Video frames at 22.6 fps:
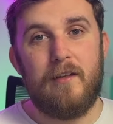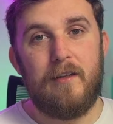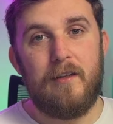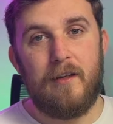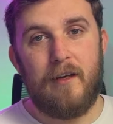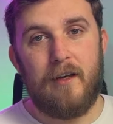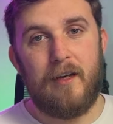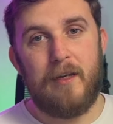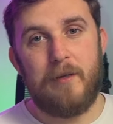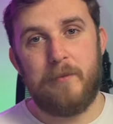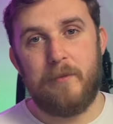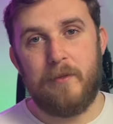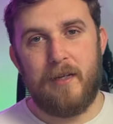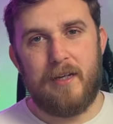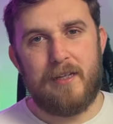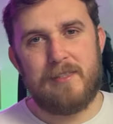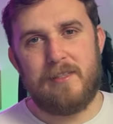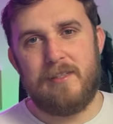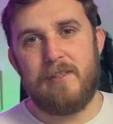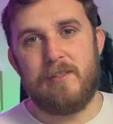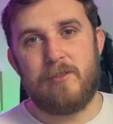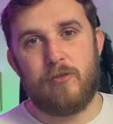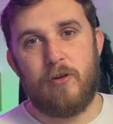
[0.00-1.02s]
um, as
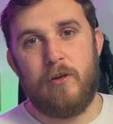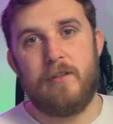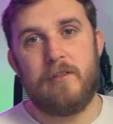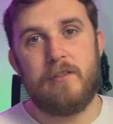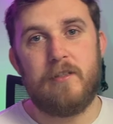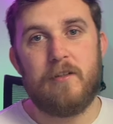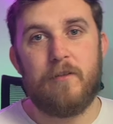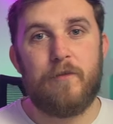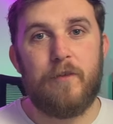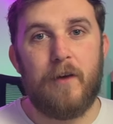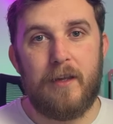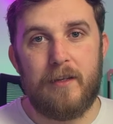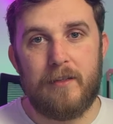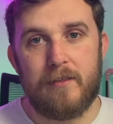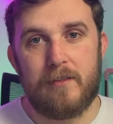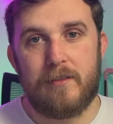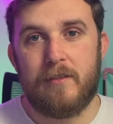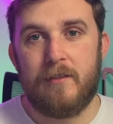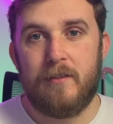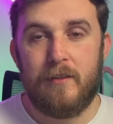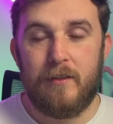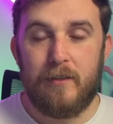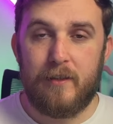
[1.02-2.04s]
he's trying to defend
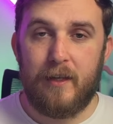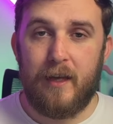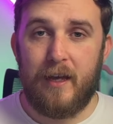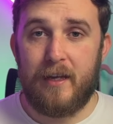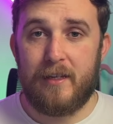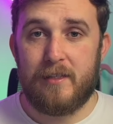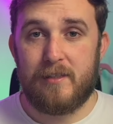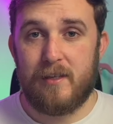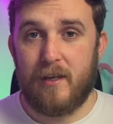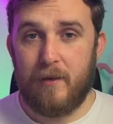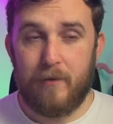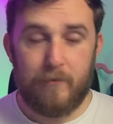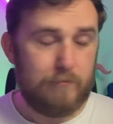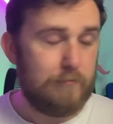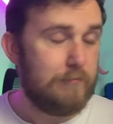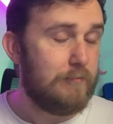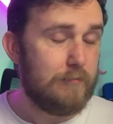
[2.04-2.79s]
that headset.